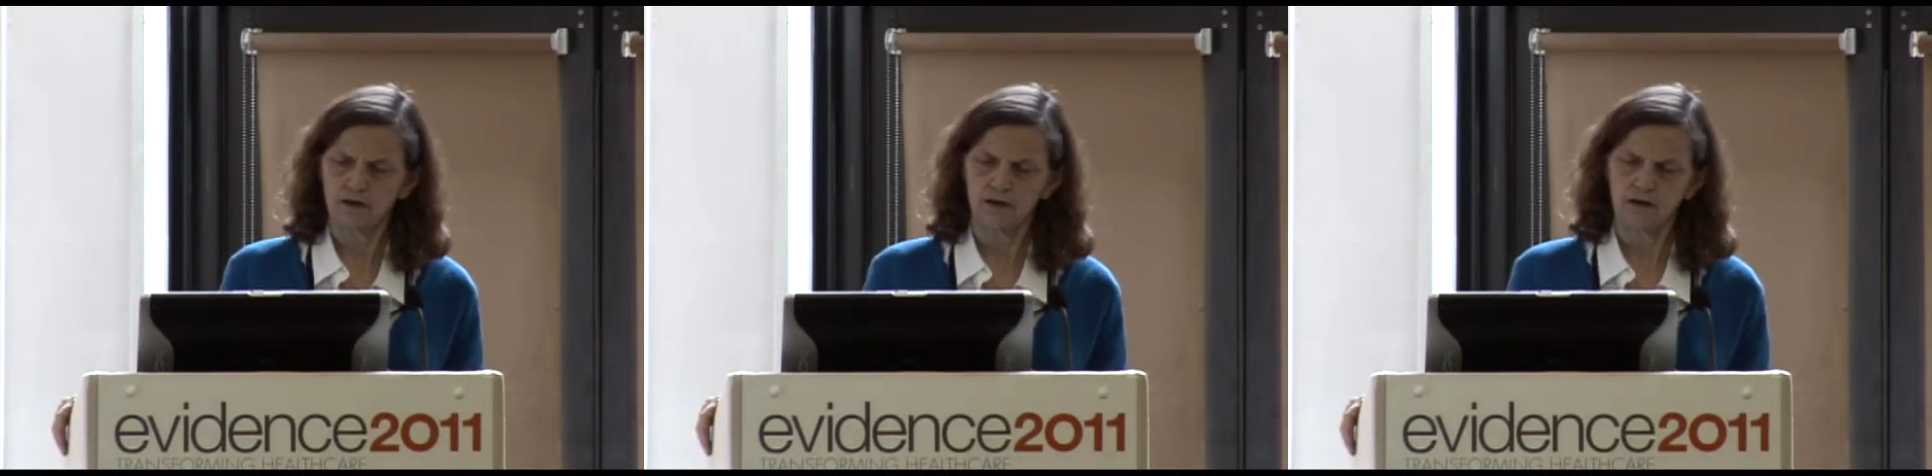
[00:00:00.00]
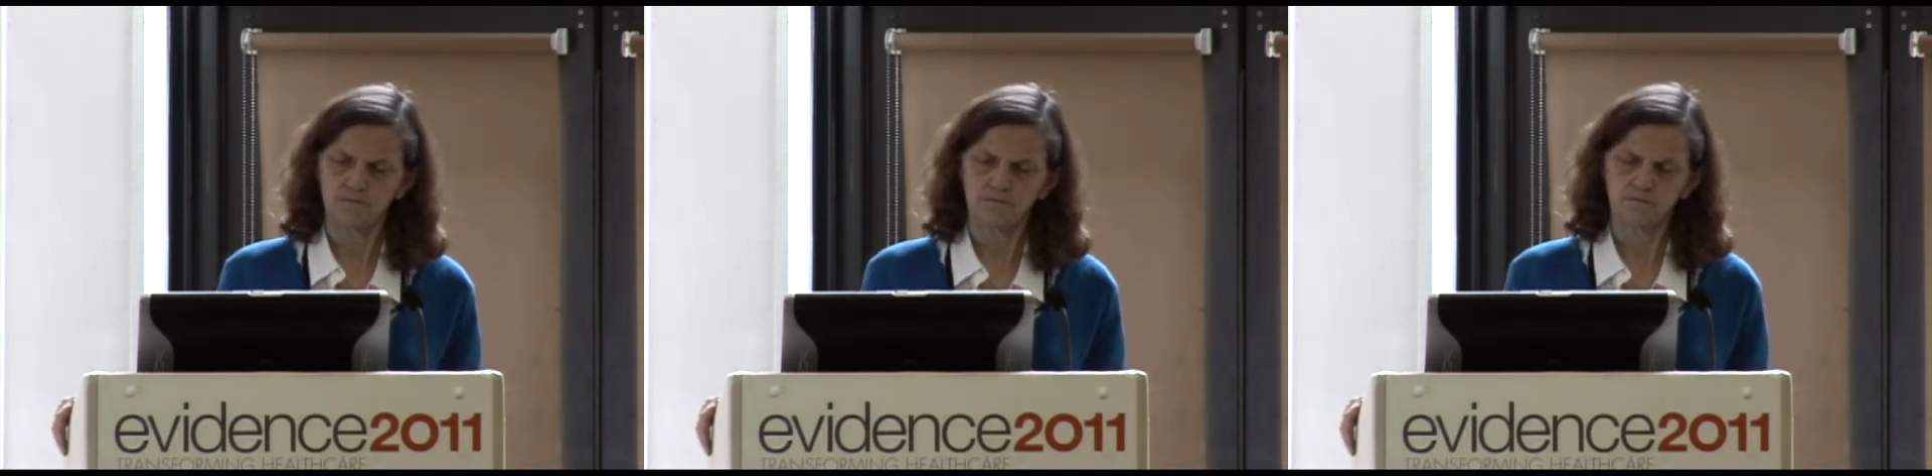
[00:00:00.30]

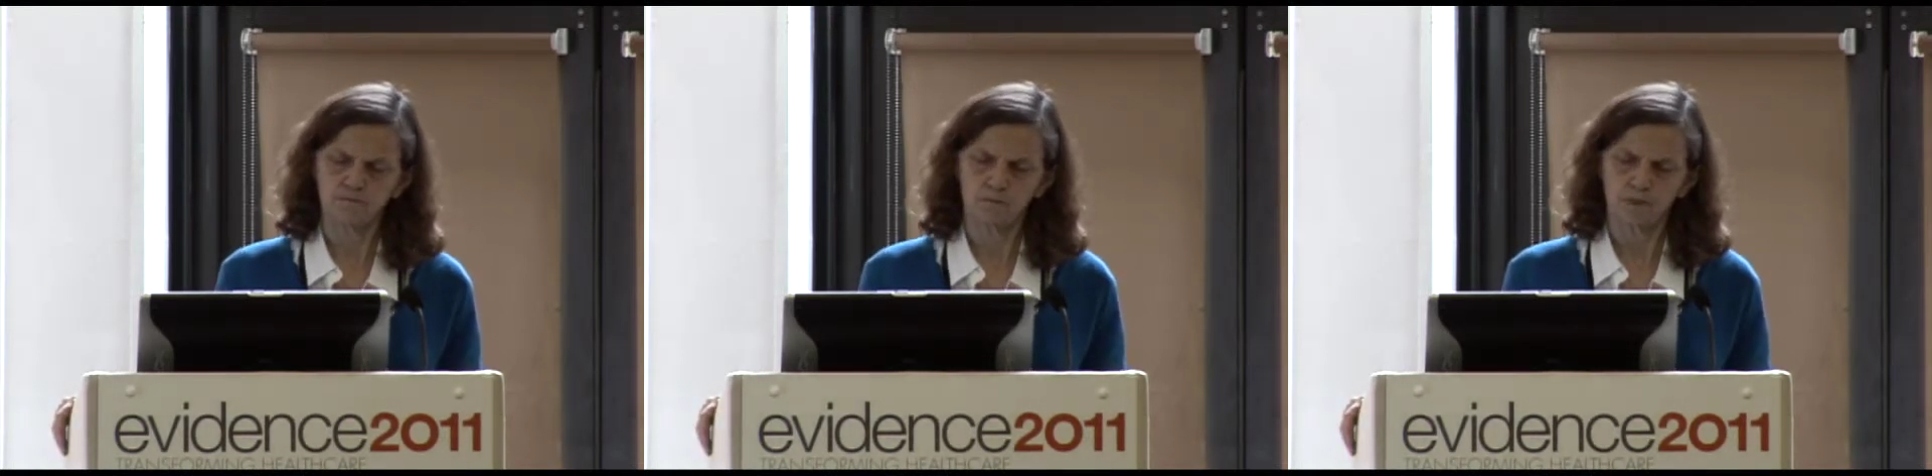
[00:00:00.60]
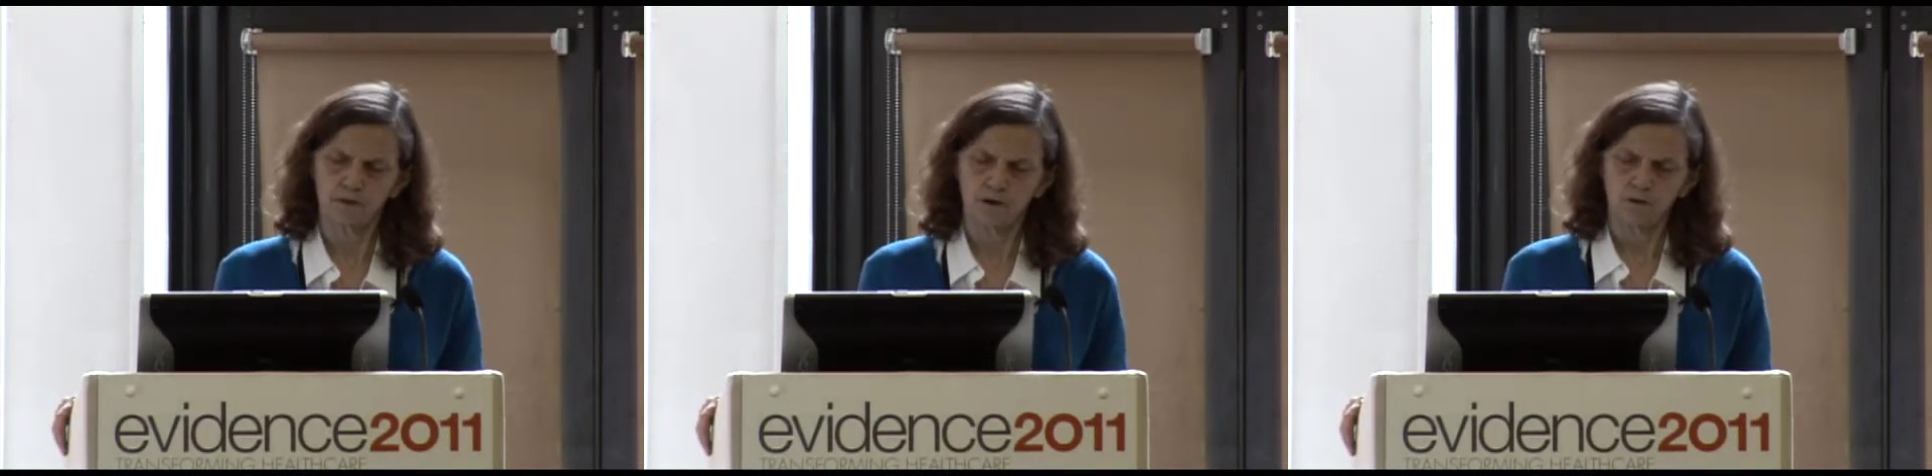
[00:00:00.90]

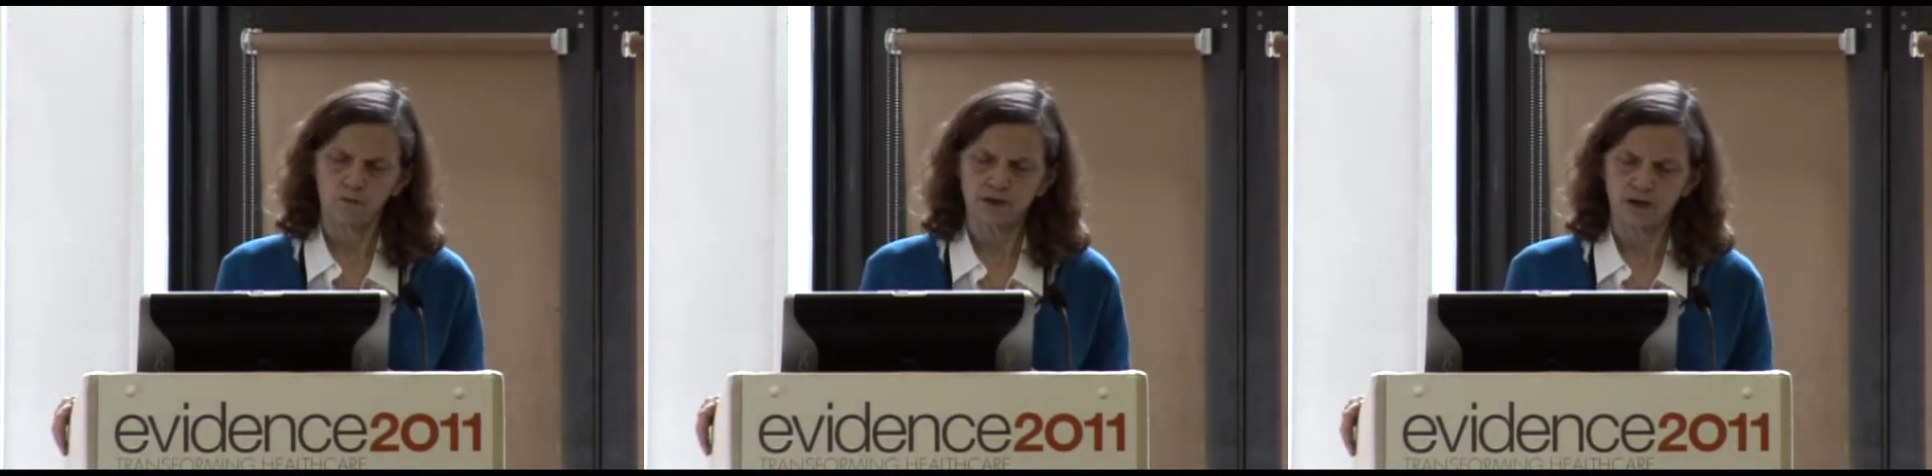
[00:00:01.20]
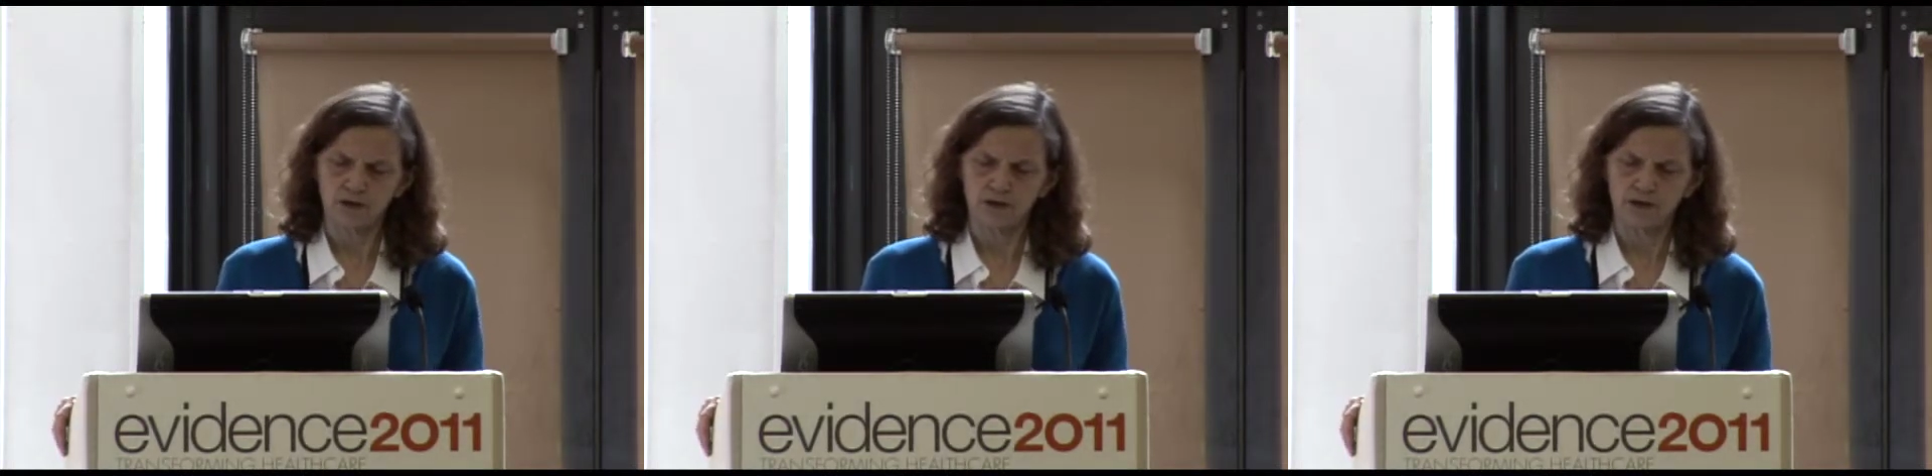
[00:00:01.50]
was
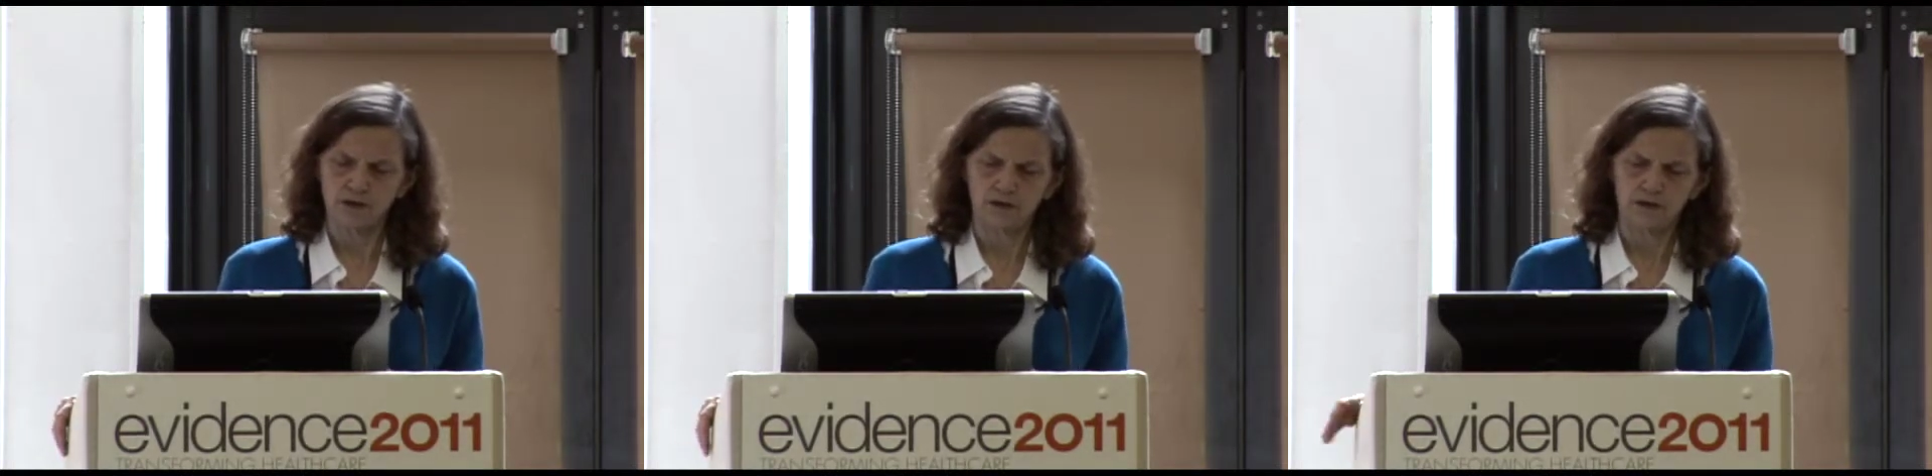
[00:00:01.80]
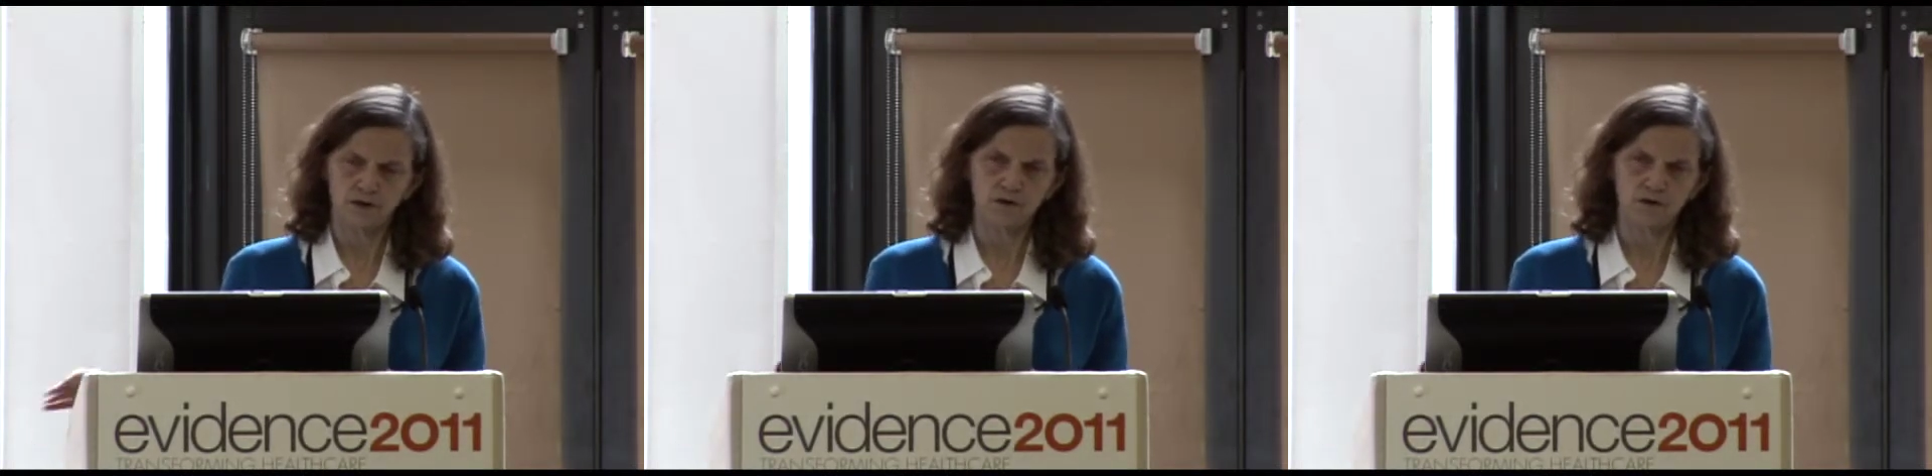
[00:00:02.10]
actually the